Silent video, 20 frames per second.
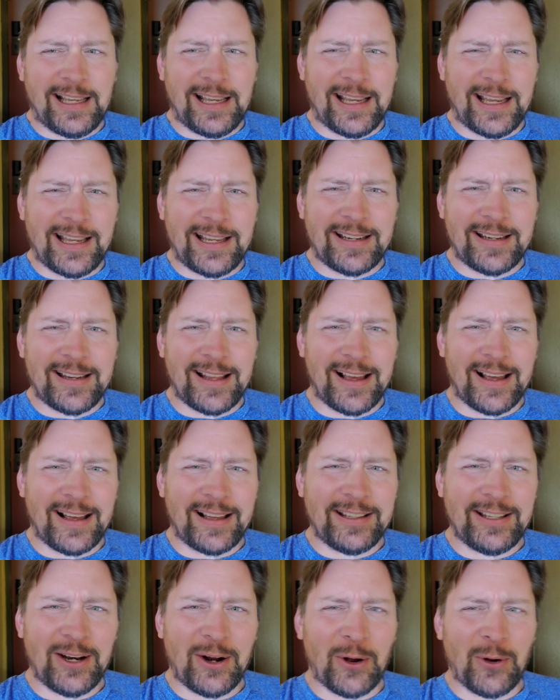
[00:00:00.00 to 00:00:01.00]
And,
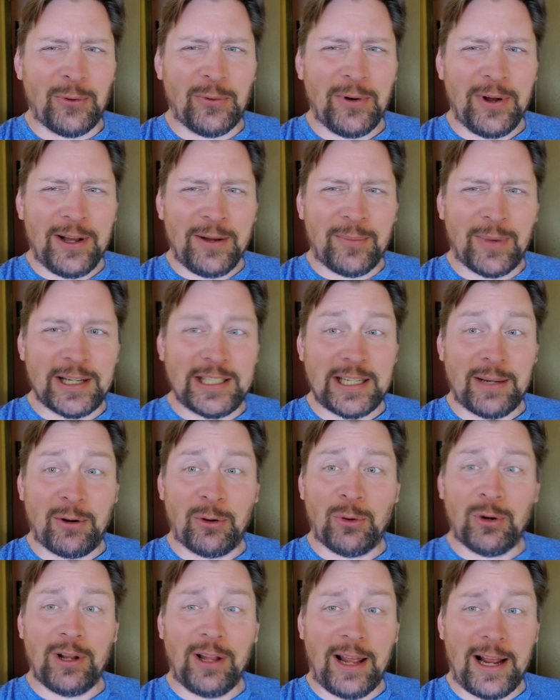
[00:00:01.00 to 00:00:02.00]
by the time I
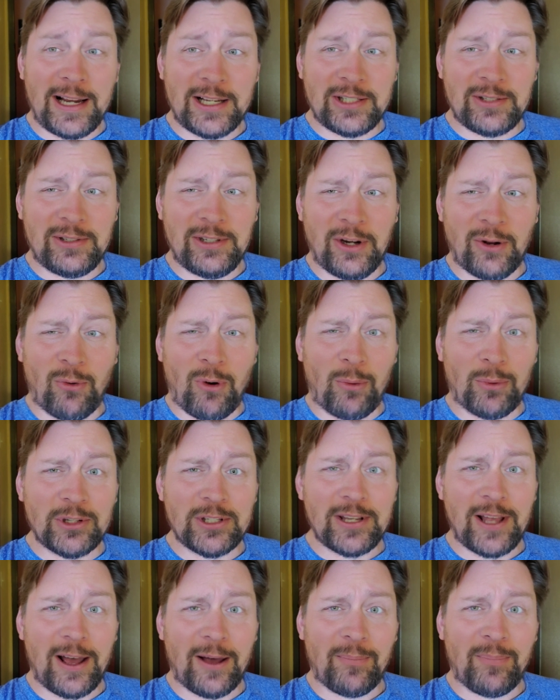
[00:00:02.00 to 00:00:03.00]
realized, what
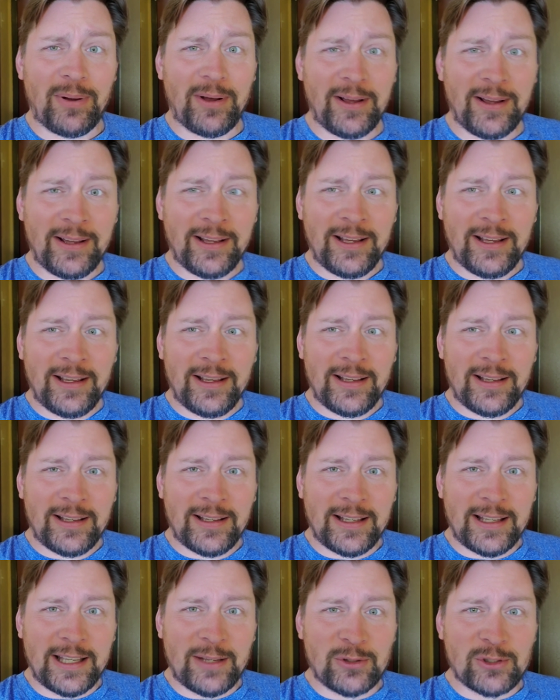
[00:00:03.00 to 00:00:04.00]
was up,
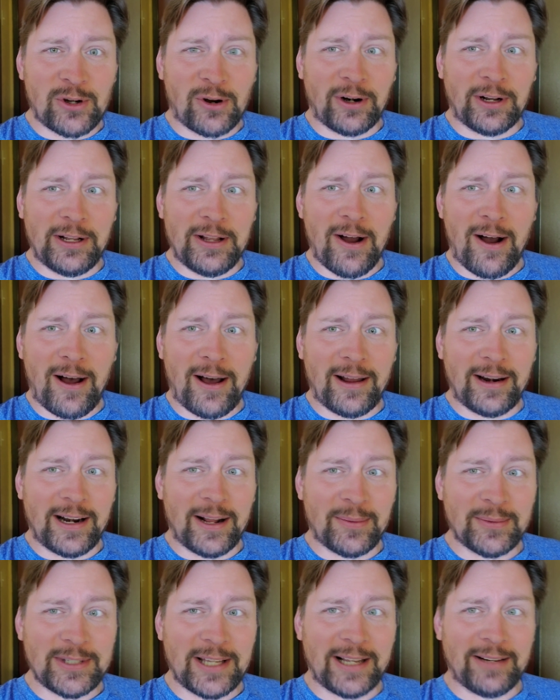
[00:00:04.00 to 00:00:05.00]
he was already gone.
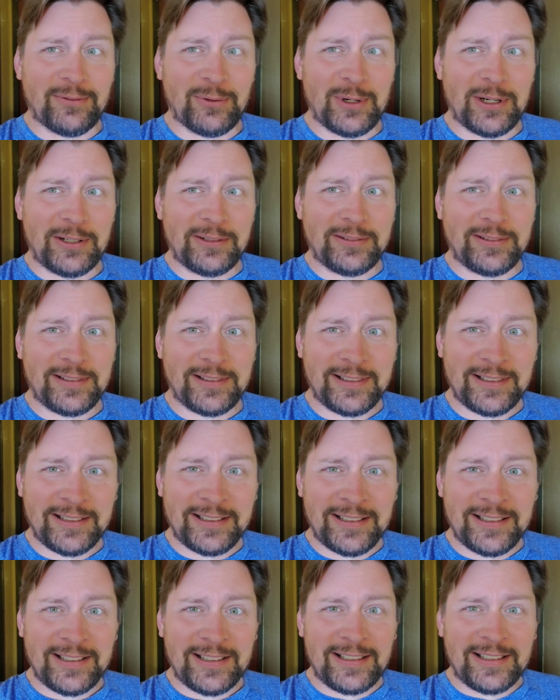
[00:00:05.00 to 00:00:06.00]
I was like, well,
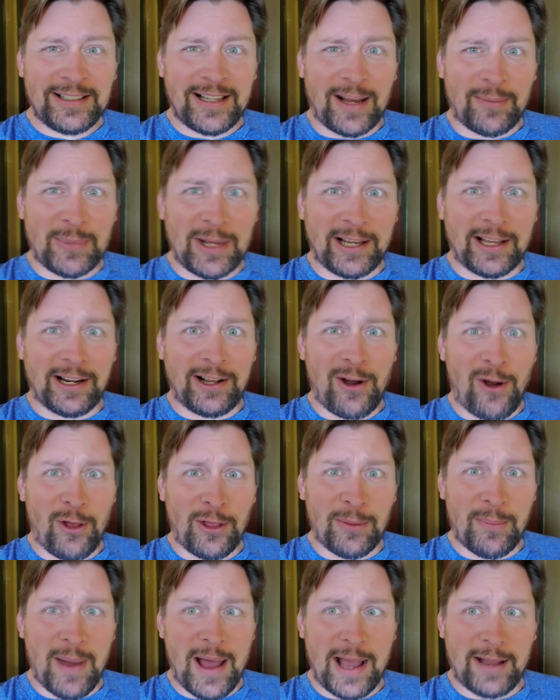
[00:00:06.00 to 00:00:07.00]
I'm not going to
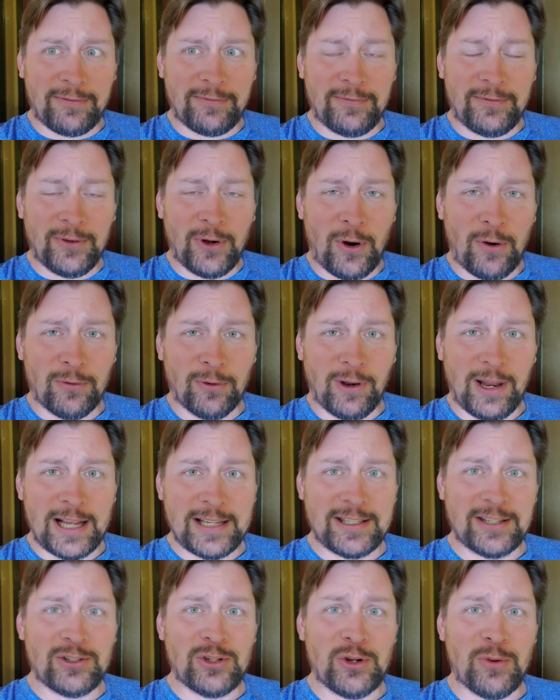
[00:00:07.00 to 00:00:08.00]
call him back over
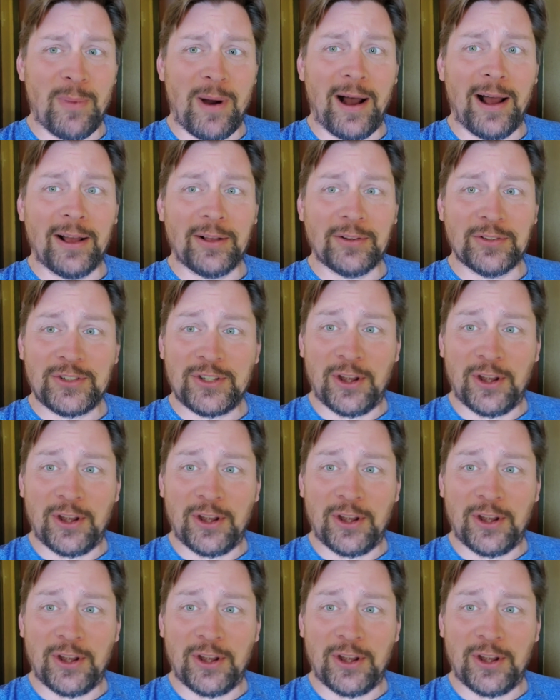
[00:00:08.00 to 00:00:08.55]
less than 2 miles.